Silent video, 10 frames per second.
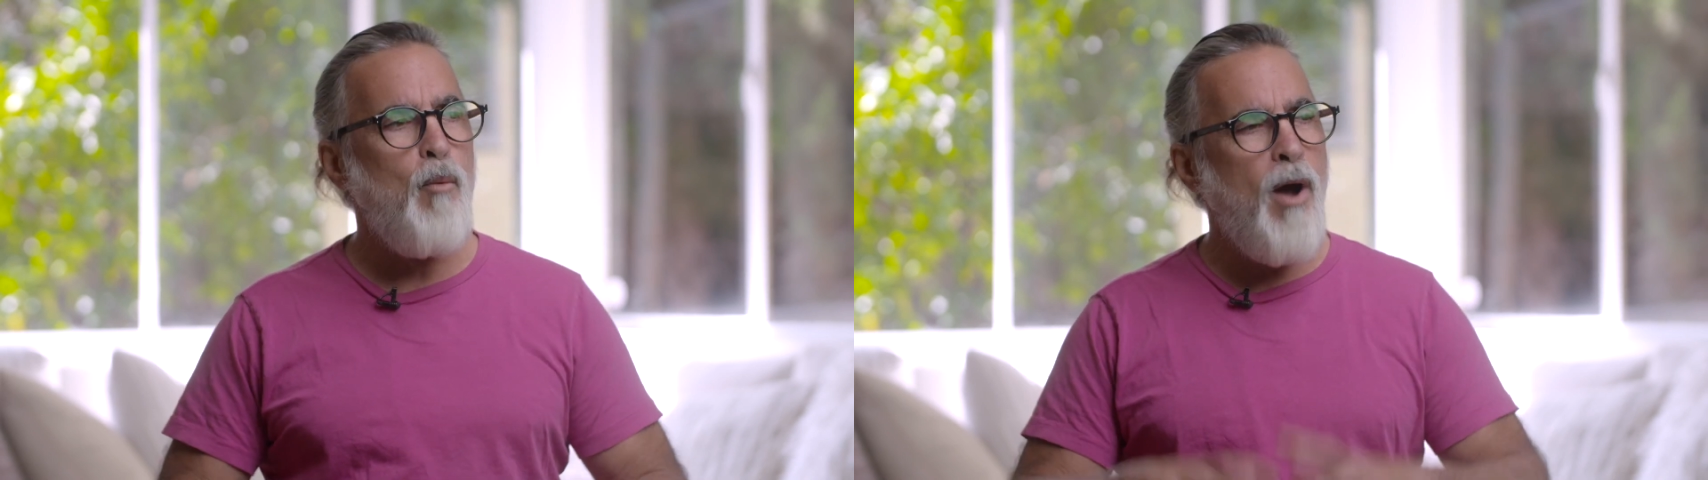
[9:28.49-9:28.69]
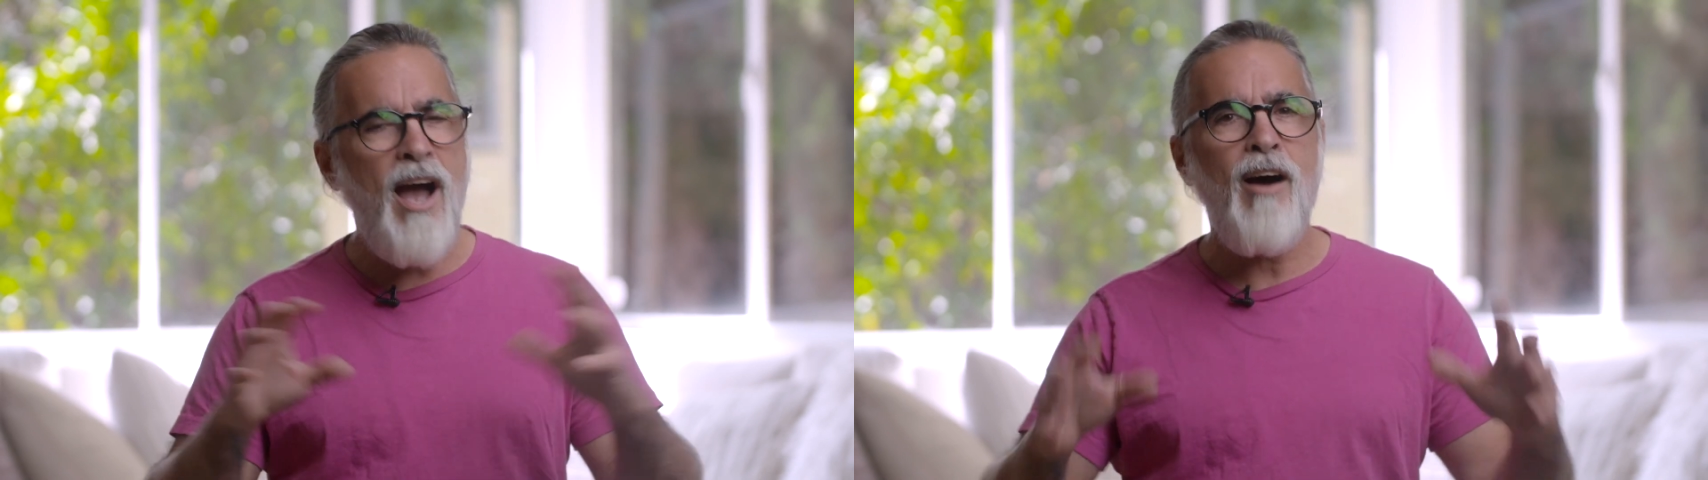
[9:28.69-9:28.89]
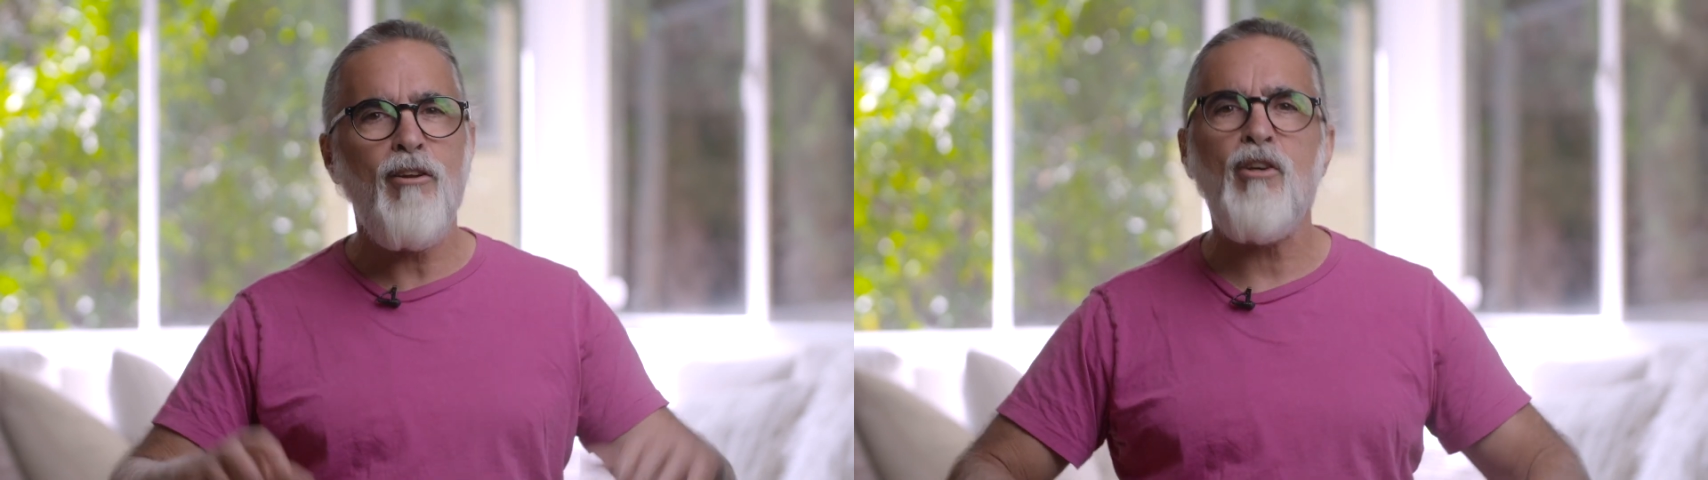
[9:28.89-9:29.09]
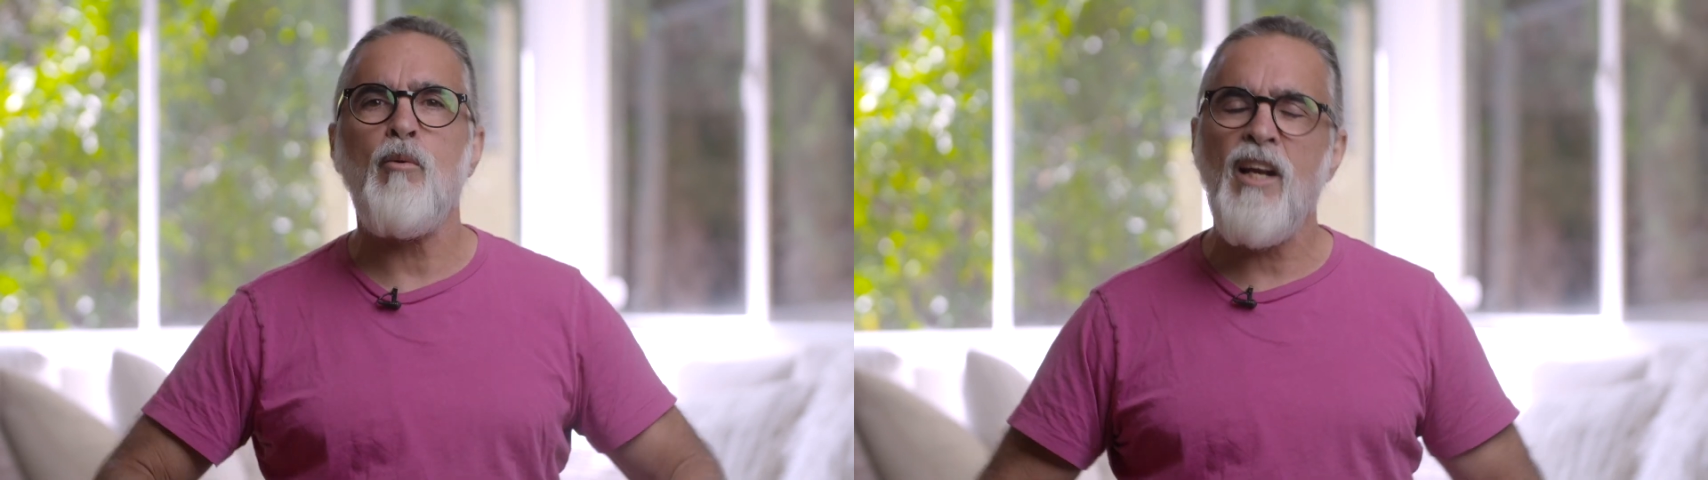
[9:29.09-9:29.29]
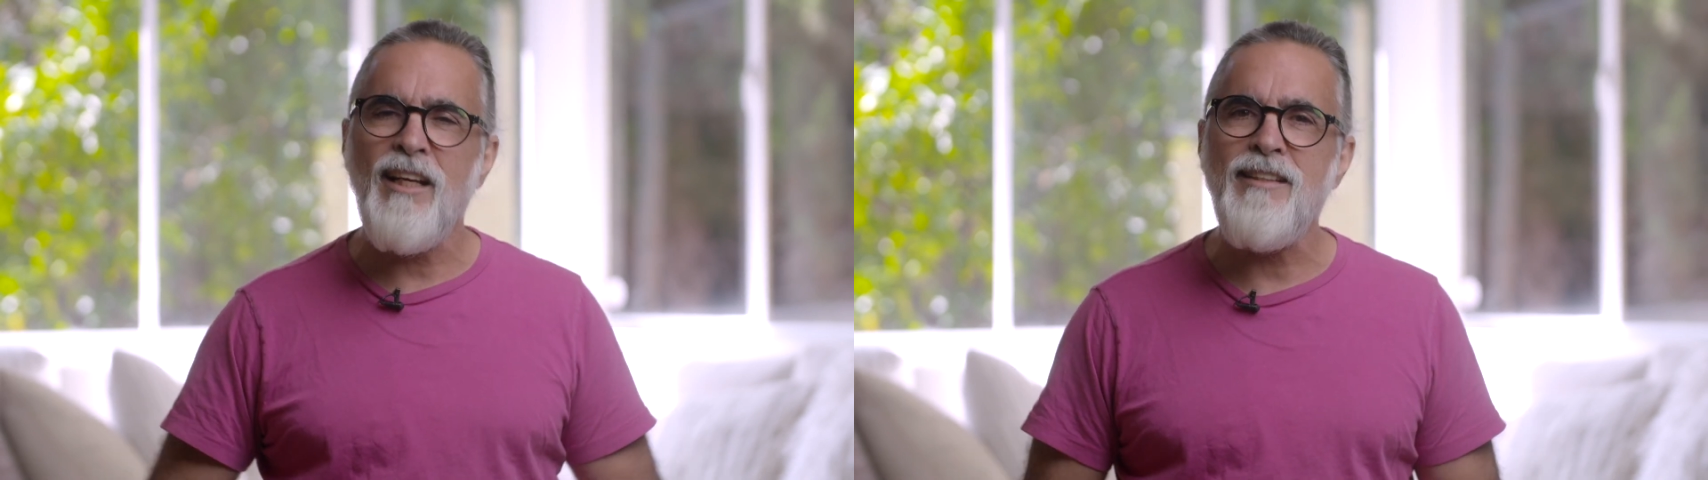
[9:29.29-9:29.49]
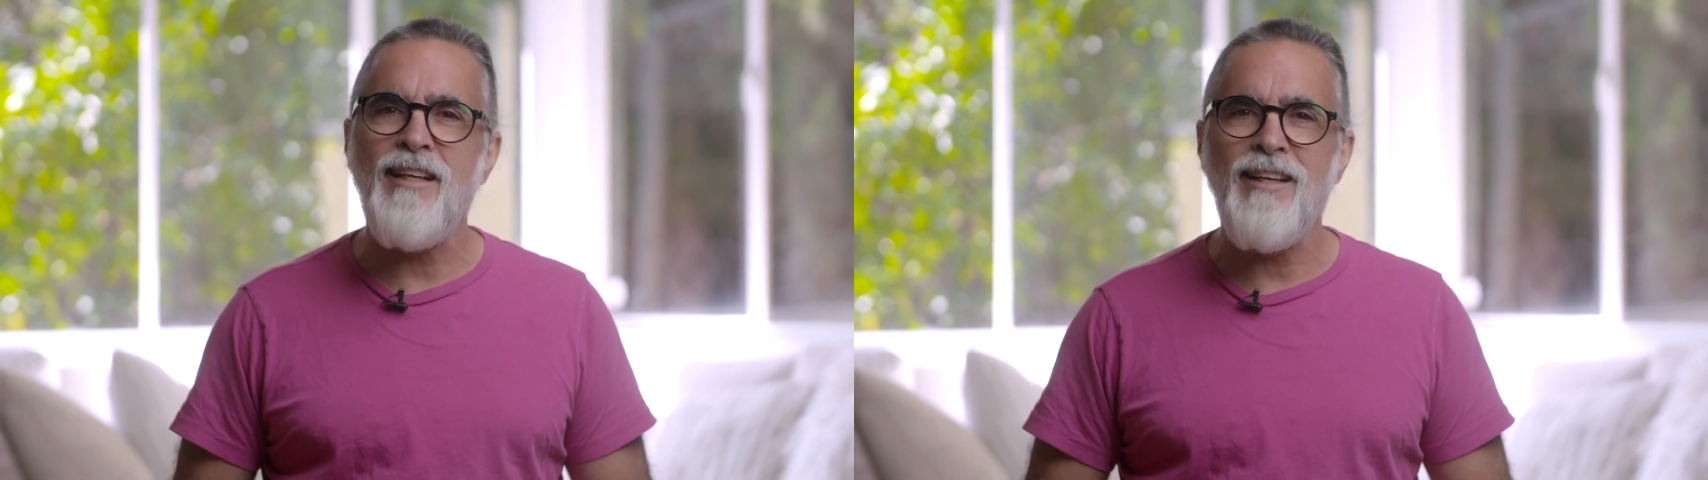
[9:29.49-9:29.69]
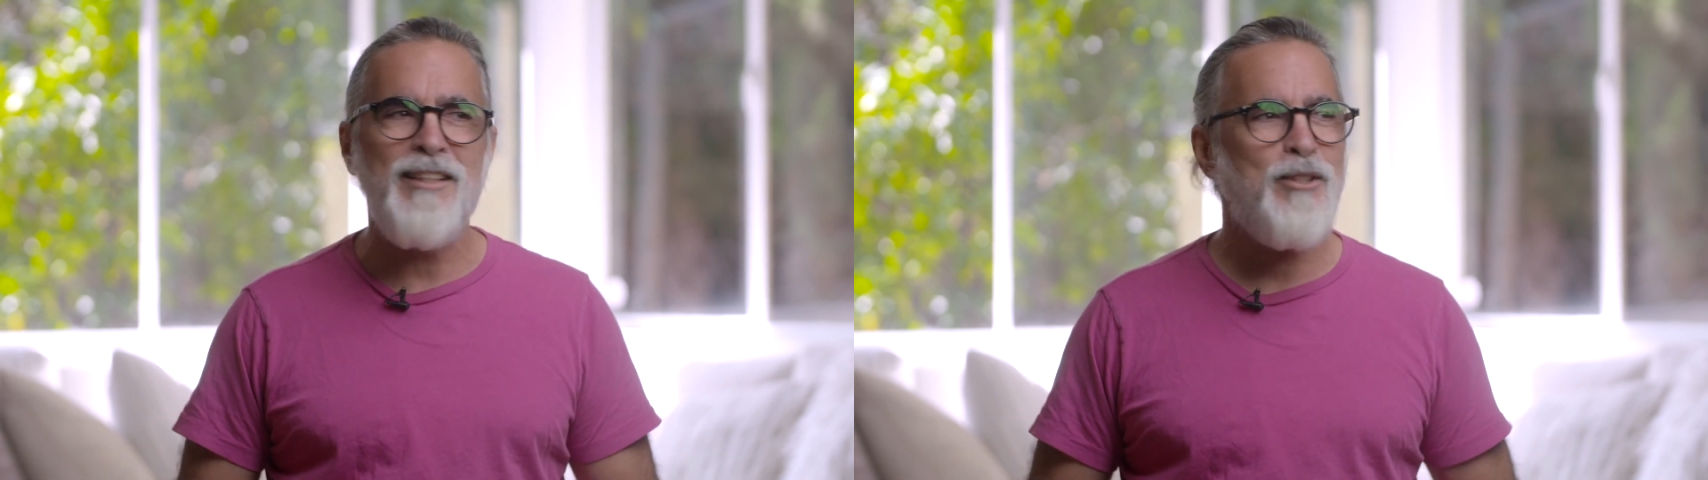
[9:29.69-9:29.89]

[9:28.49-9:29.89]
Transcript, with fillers: wow, look what I did.